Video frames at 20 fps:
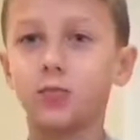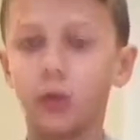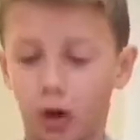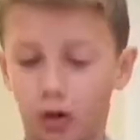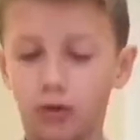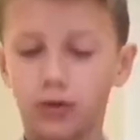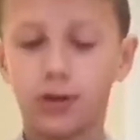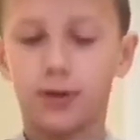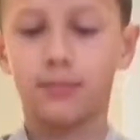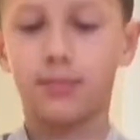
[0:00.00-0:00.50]

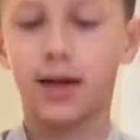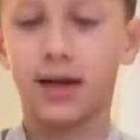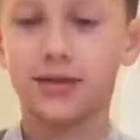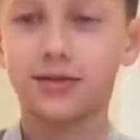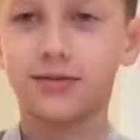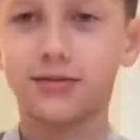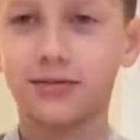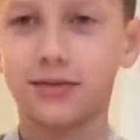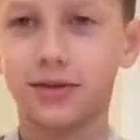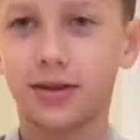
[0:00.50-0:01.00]
Welcome back
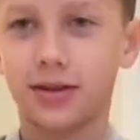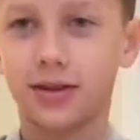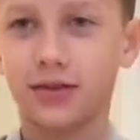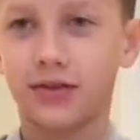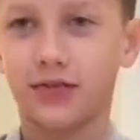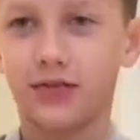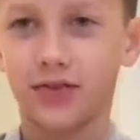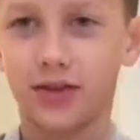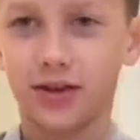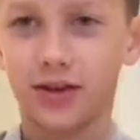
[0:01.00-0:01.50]
to another
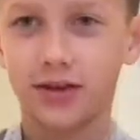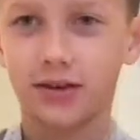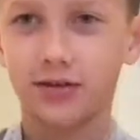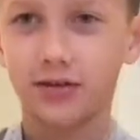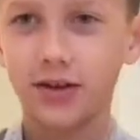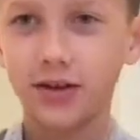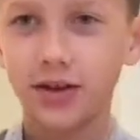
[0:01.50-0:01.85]
video.